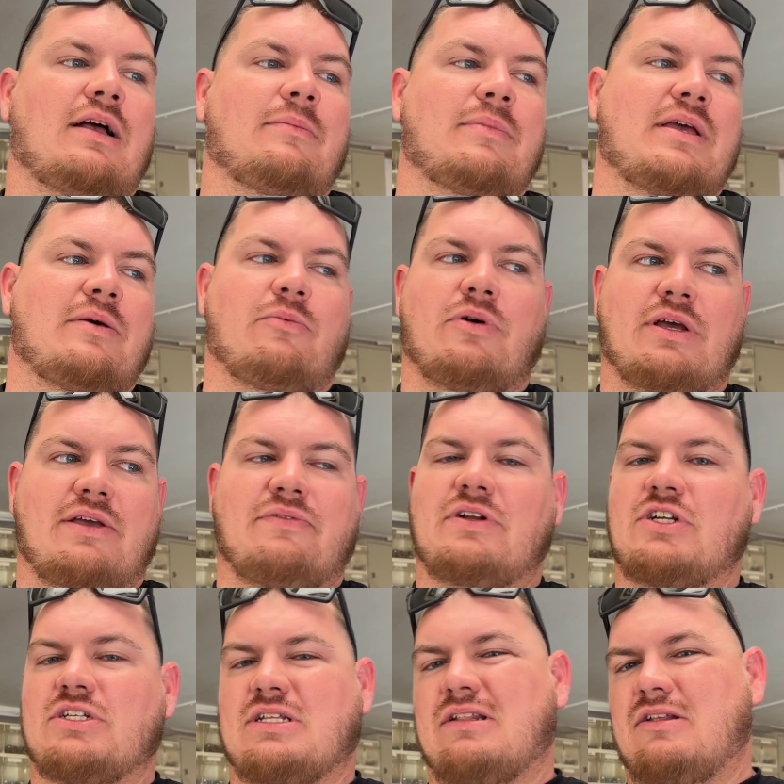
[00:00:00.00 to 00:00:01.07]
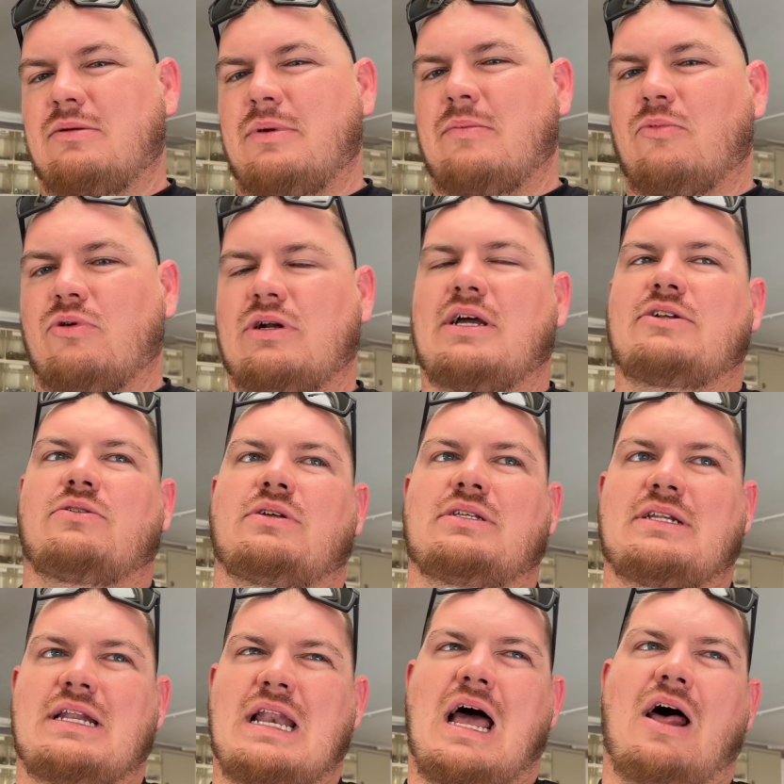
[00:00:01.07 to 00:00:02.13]
And we'll give it just a little bit more nitrous.
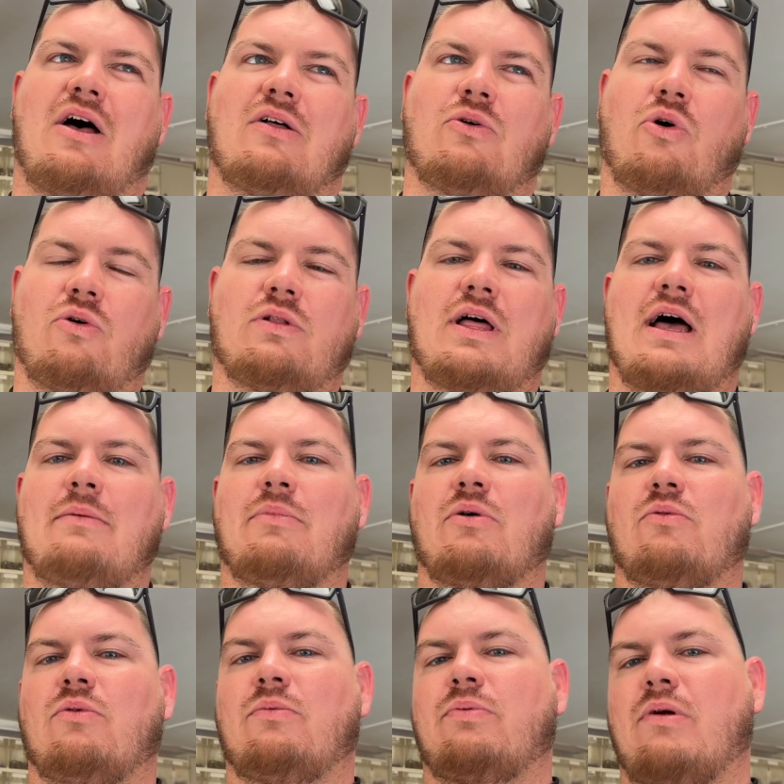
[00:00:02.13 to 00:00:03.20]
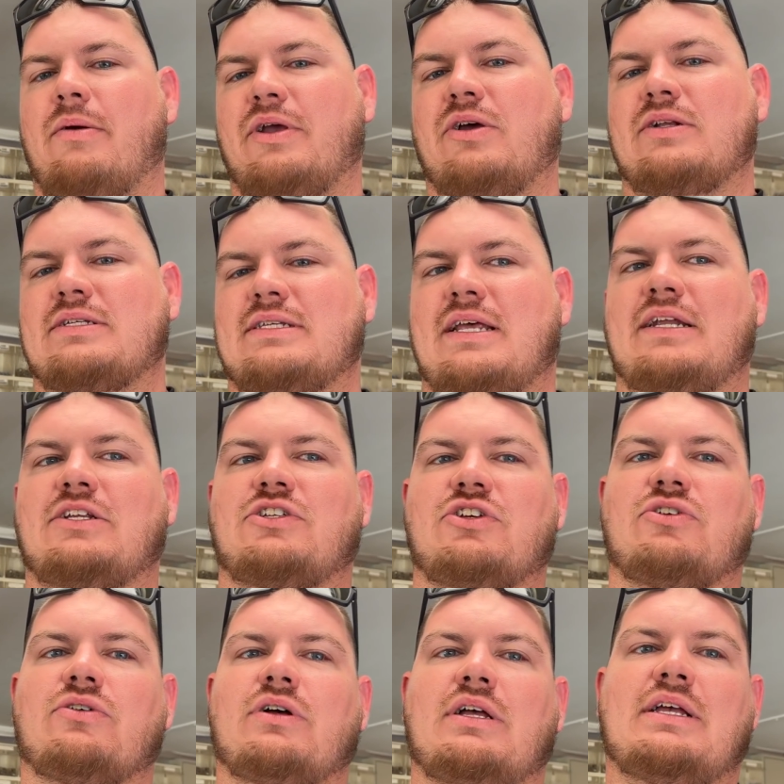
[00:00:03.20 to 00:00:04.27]
Not a whole lot, but we'll probably go to setting
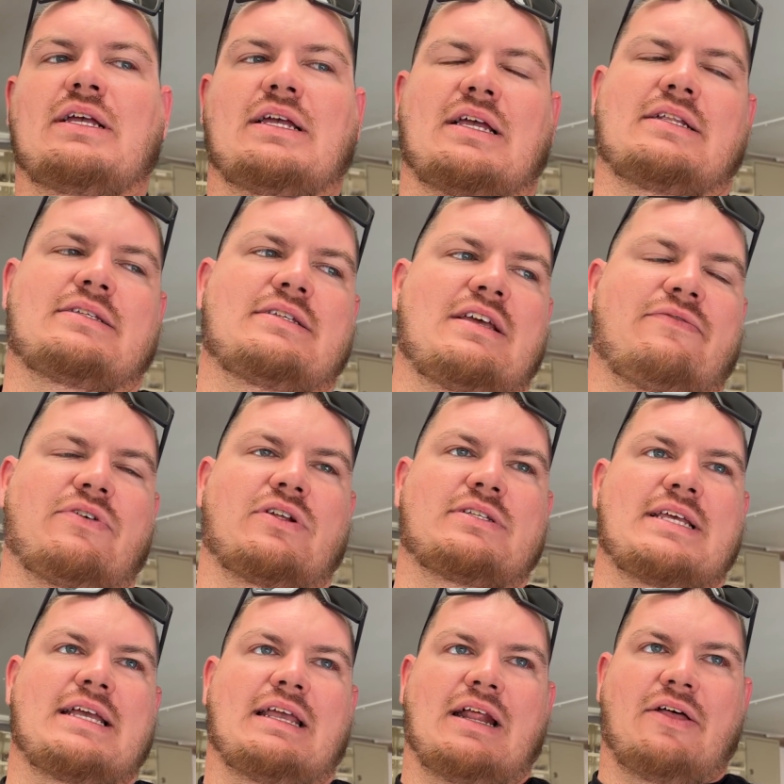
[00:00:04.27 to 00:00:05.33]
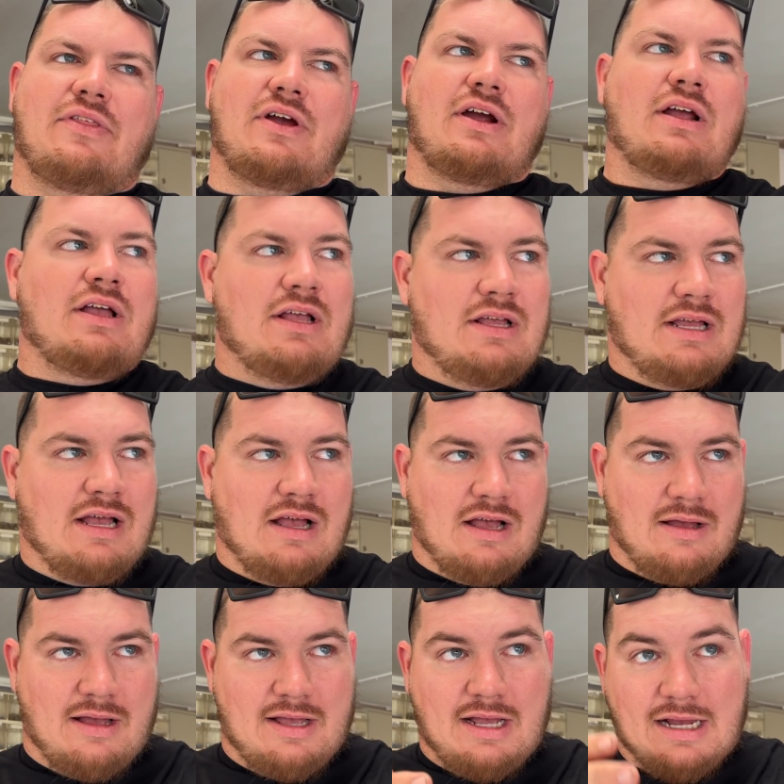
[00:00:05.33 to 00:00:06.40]
2 and see if it'll take it out there.
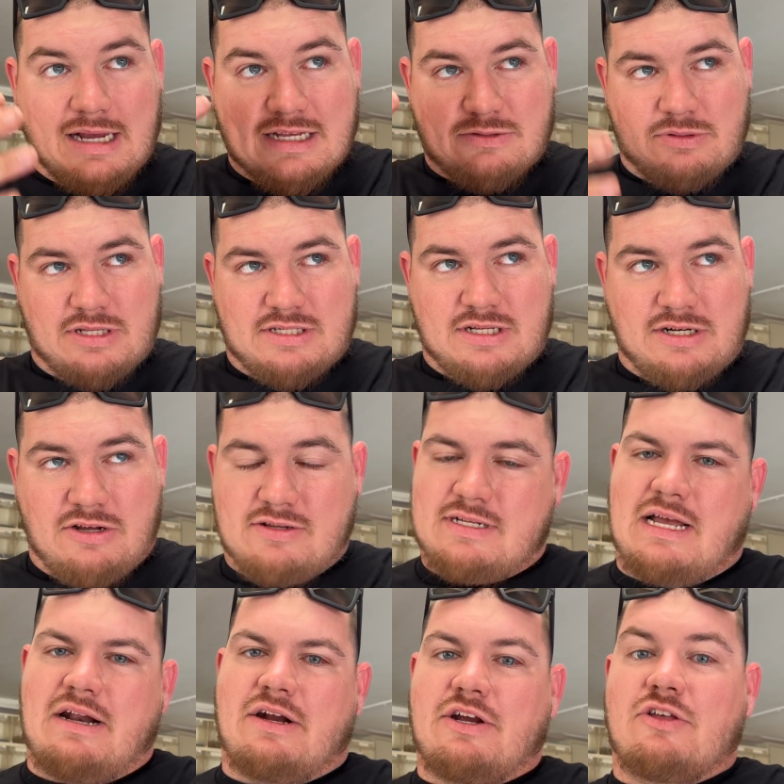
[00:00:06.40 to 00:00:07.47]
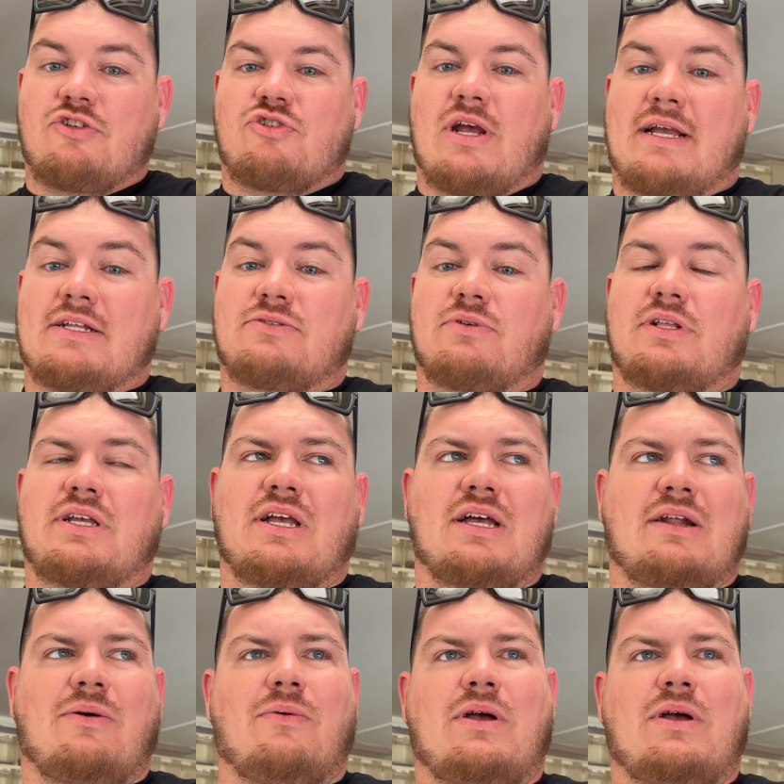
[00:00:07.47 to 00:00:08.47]
I guess when the sun goes down out here, the track gets really good. It